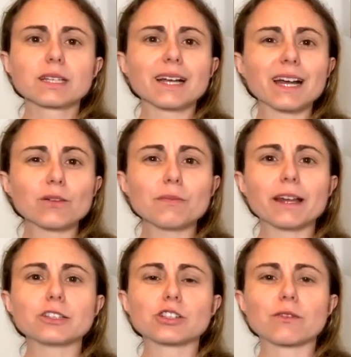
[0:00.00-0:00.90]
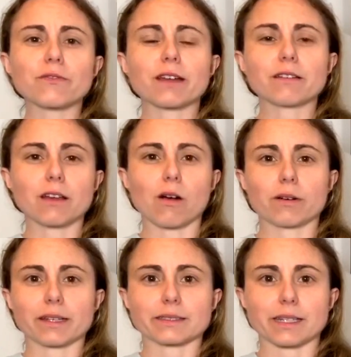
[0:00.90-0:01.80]
How to manage our very
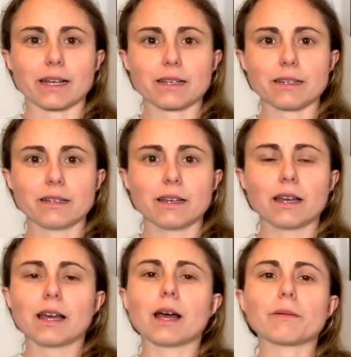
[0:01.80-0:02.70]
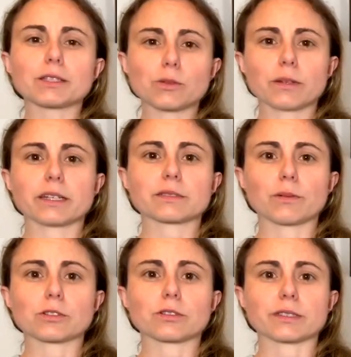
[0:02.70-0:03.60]
own anxiety about doing
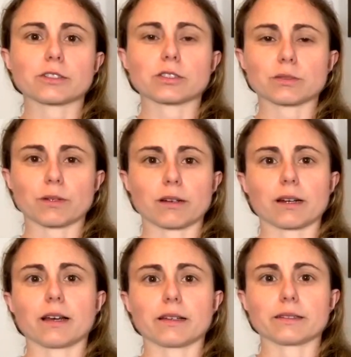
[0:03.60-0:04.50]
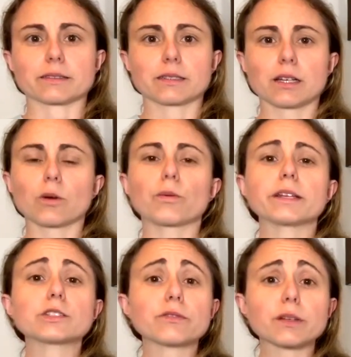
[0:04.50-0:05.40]
exposure sessions with our clients. We
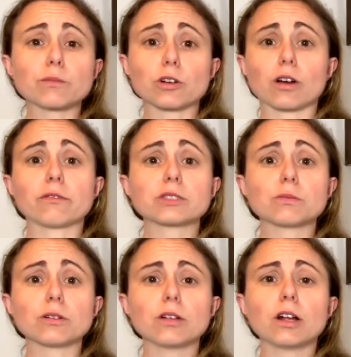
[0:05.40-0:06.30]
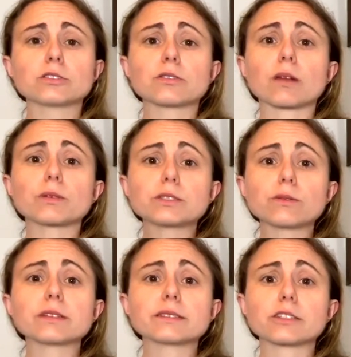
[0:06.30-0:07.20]
need to feel more comfortable so that we do
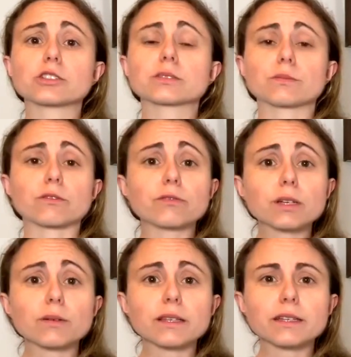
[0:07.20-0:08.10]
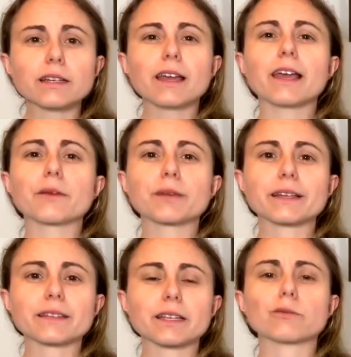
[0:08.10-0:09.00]
these sessions more frequently and we
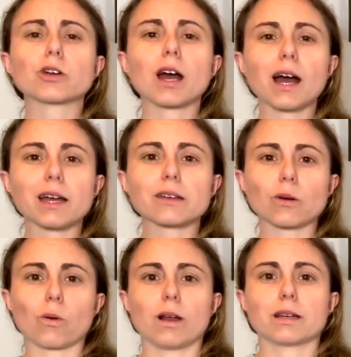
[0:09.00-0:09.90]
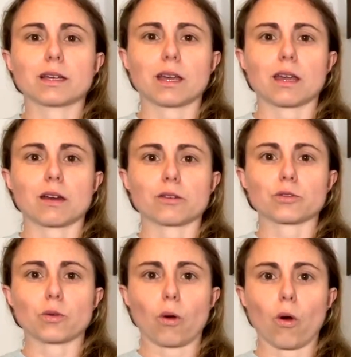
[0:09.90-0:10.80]
can deliver higher quality care
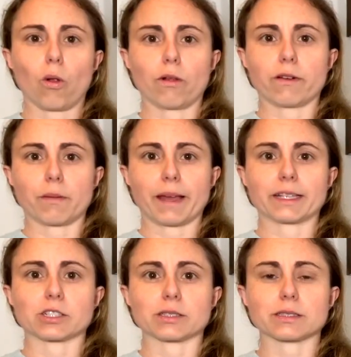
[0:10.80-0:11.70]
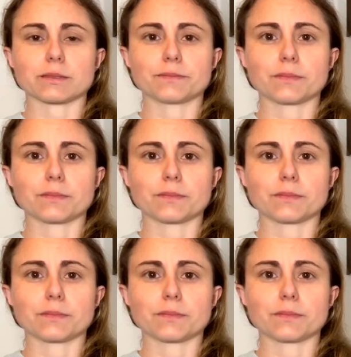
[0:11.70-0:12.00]
to all of our patients.